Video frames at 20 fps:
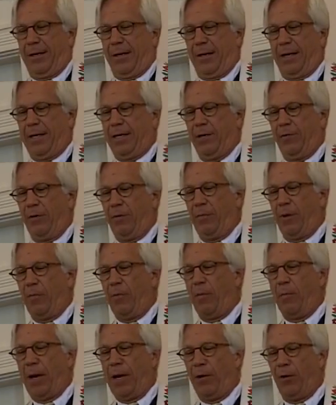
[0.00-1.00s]
I can
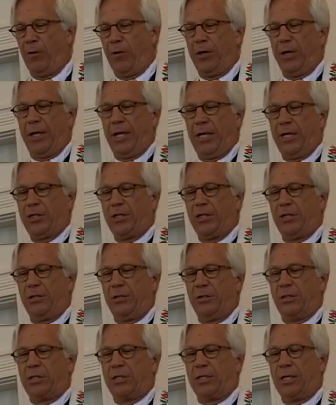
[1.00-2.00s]
remember my
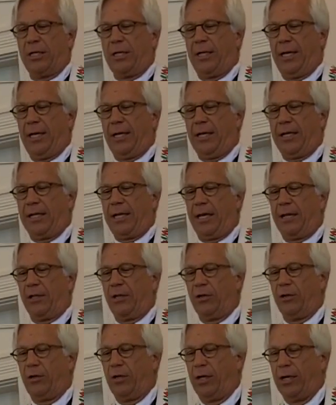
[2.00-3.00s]
ordination Sunday in that
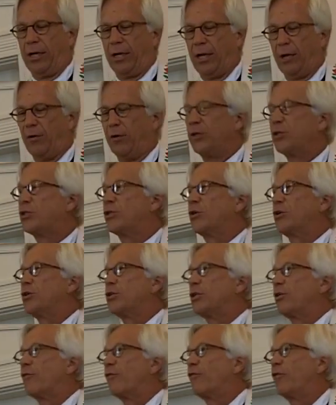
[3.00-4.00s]
little Hungarian
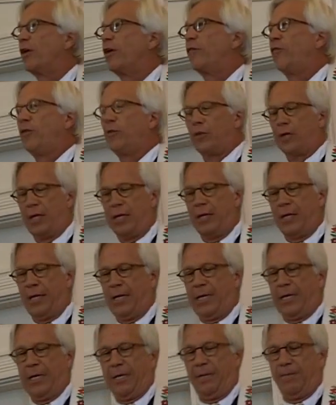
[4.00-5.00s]
church in Fairfield,
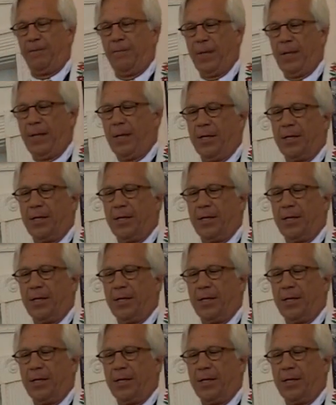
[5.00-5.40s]
Connecticut,